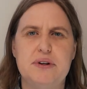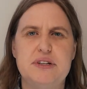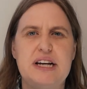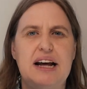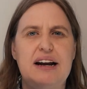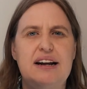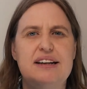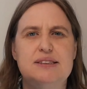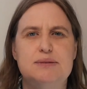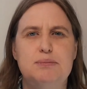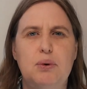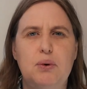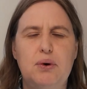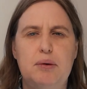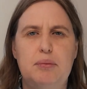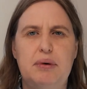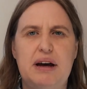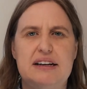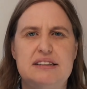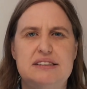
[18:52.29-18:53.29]
Tell us more
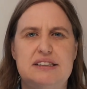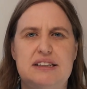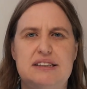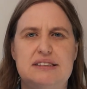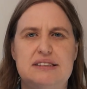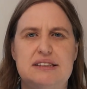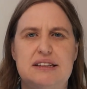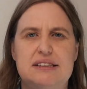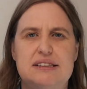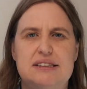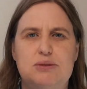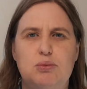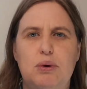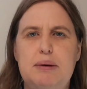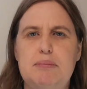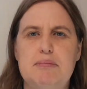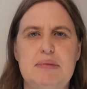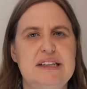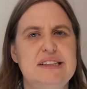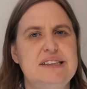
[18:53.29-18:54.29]
about Jesus.
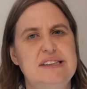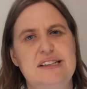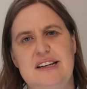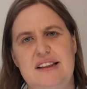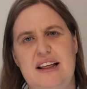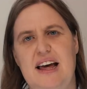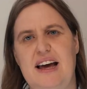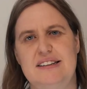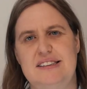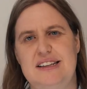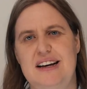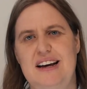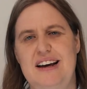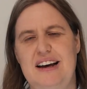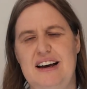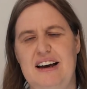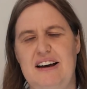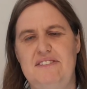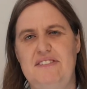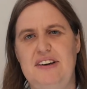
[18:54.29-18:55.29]
We missed that
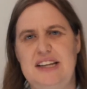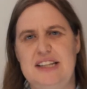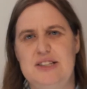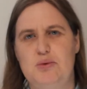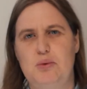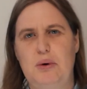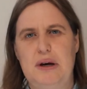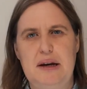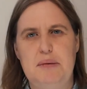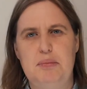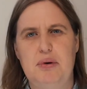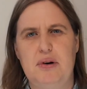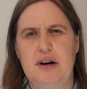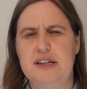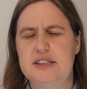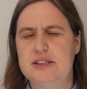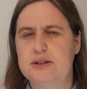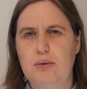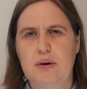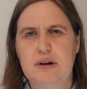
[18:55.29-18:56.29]
event where he preached.